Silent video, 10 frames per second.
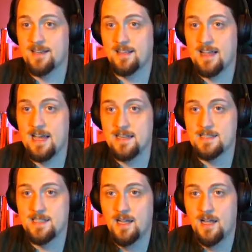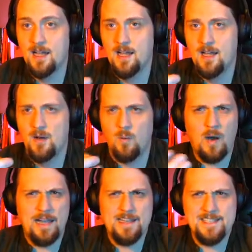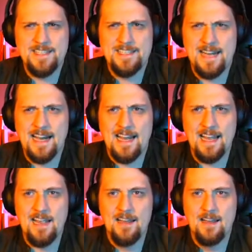like that. Why does he die?